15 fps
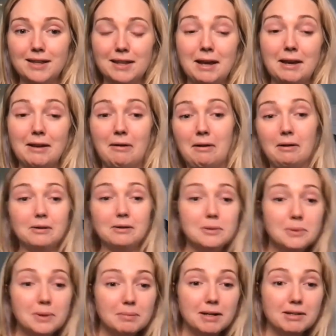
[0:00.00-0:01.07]
that like aren't
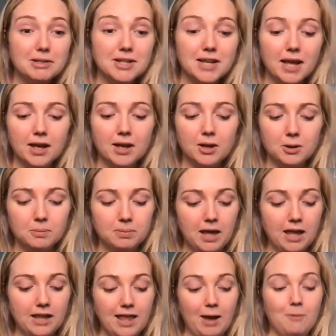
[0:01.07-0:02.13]
doing much to help.
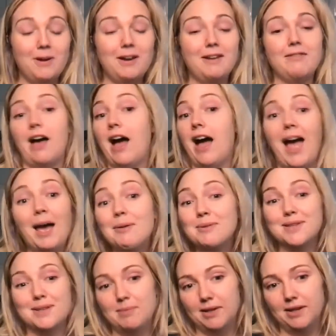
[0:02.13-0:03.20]
And like, what if I
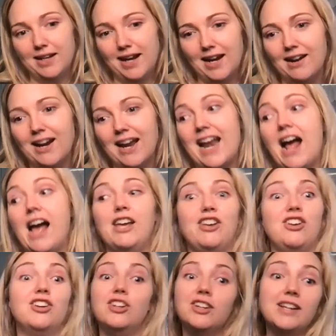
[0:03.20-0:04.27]
was a billionaire and I
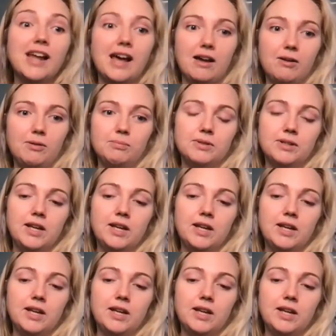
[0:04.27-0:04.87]
could help?